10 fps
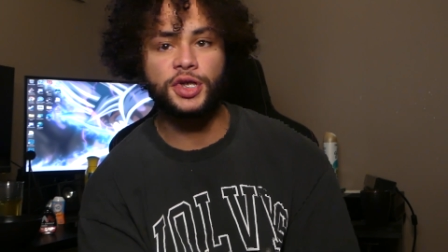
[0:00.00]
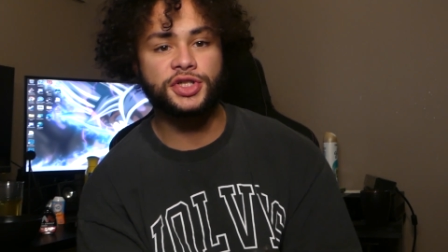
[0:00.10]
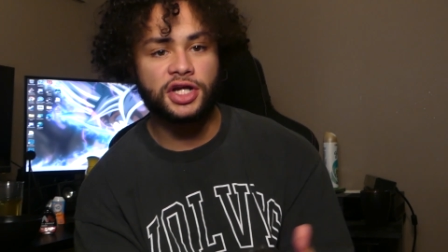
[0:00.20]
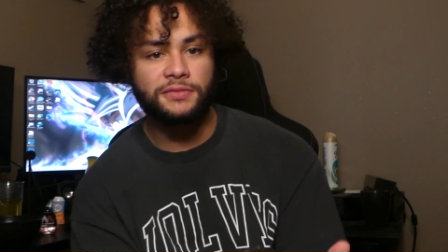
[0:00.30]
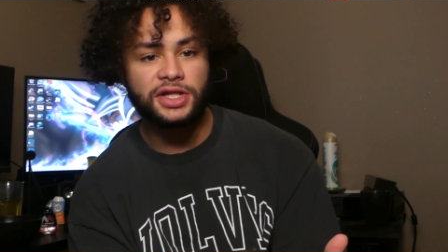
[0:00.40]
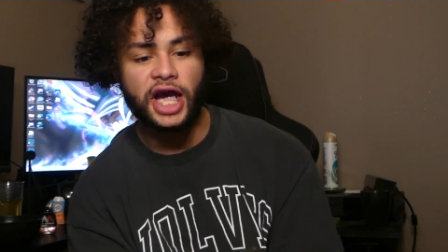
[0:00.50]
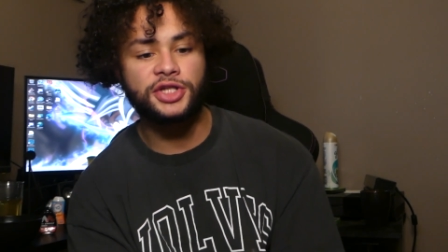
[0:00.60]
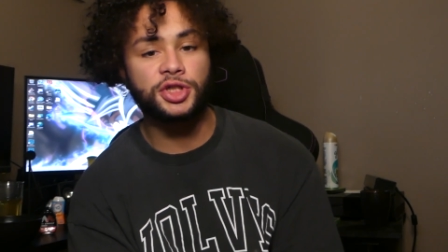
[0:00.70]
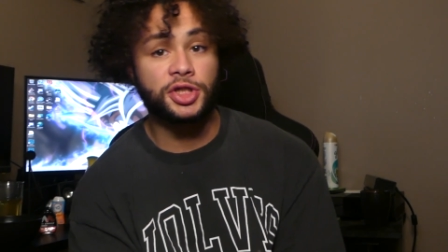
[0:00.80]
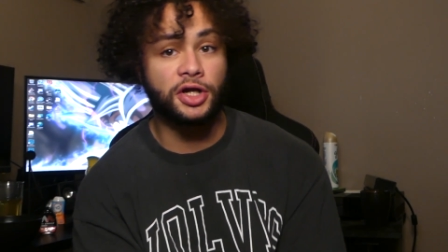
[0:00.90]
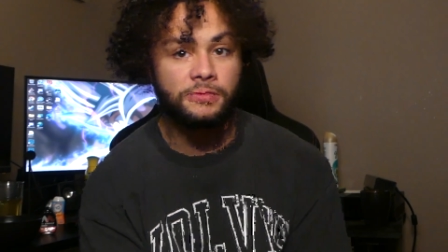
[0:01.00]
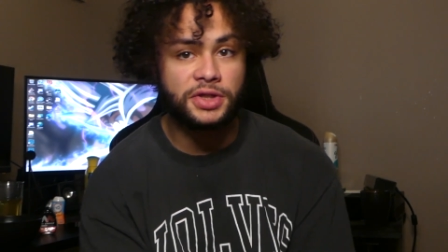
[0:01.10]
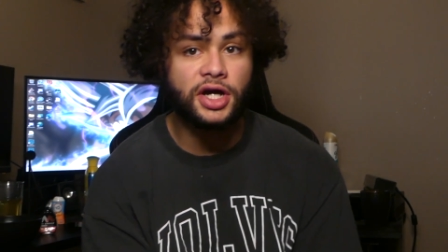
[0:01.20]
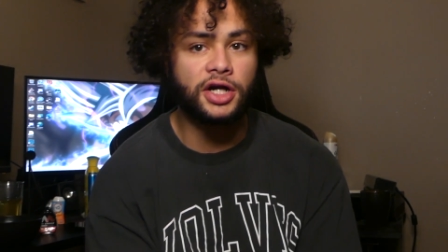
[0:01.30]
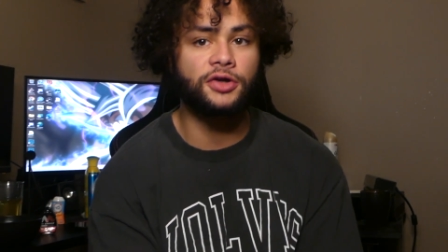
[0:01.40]
There's gonna be nights you're gonna
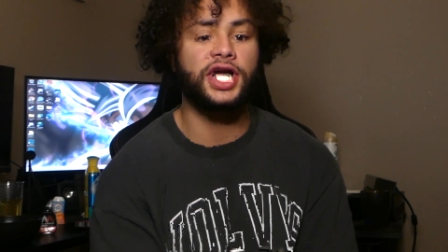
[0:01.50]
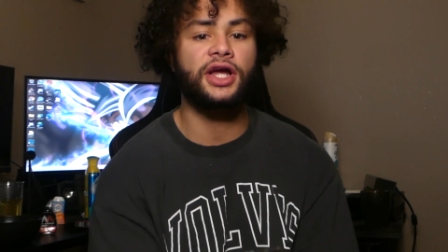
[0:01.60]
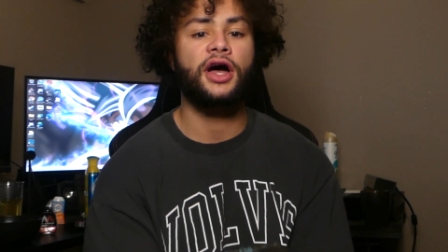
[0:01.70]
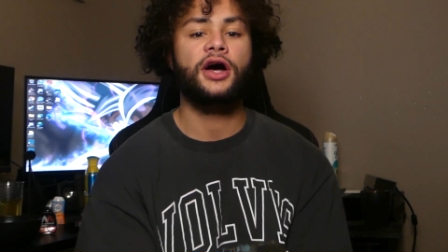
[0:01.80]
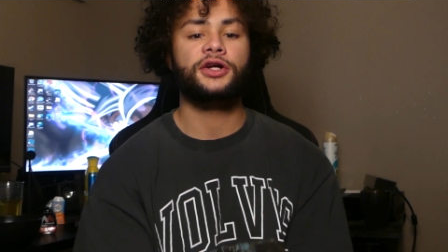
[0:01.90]
be hungry.